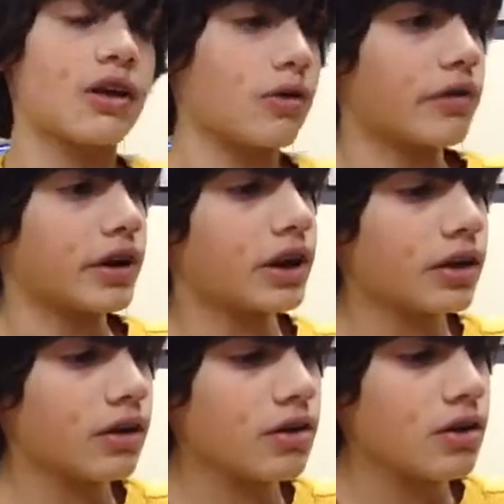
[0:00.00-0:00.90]
over
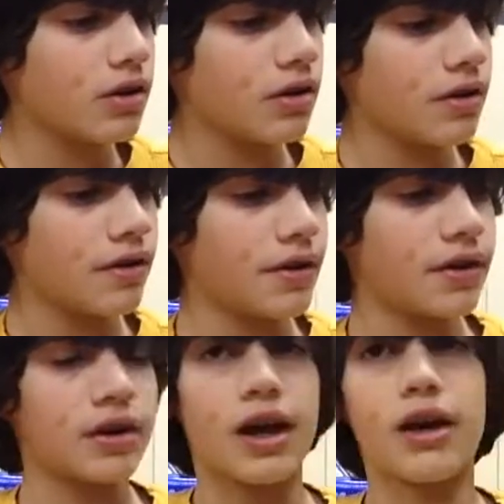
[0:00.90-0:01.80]
here.
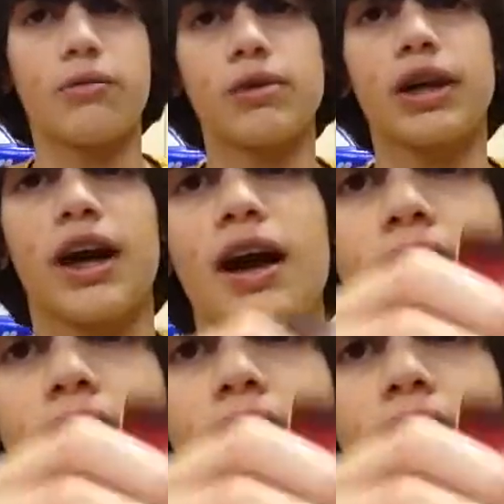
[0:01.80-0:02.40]
Now we got